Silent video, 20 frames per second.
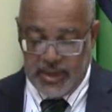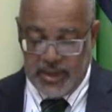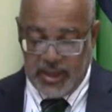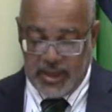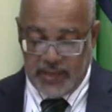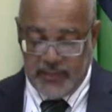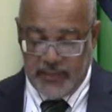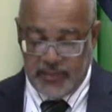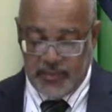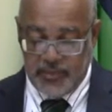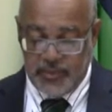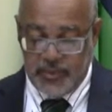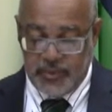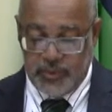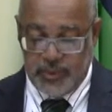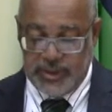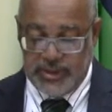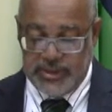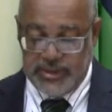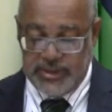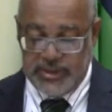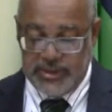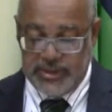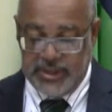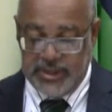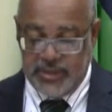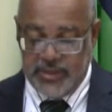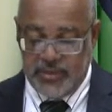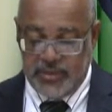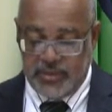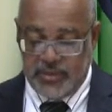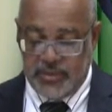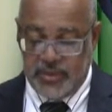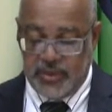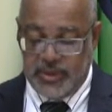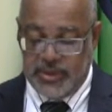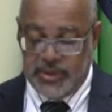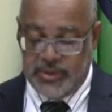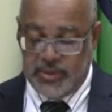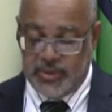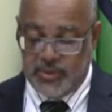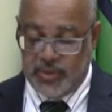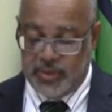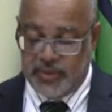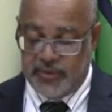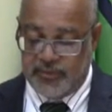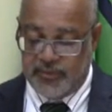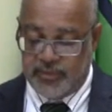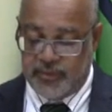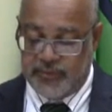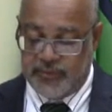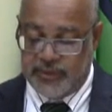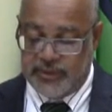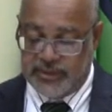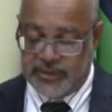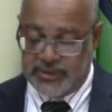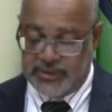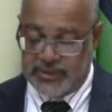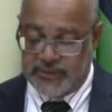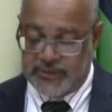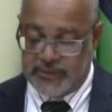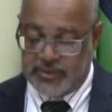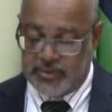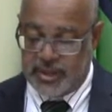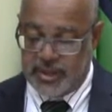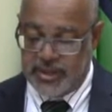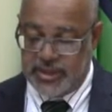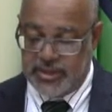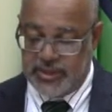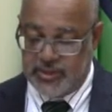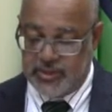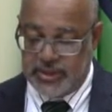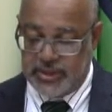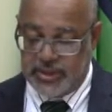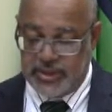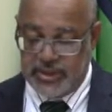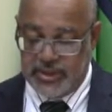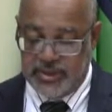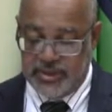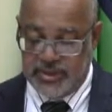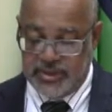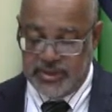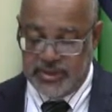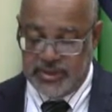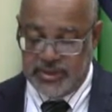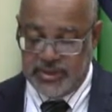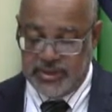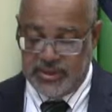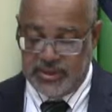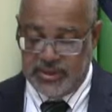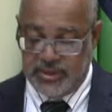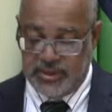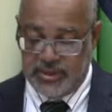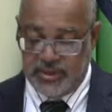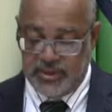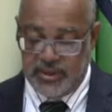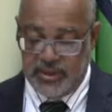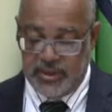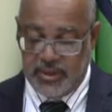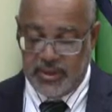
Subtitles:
And from 2010 to 2012, professors of Spanish were engaged in the teaching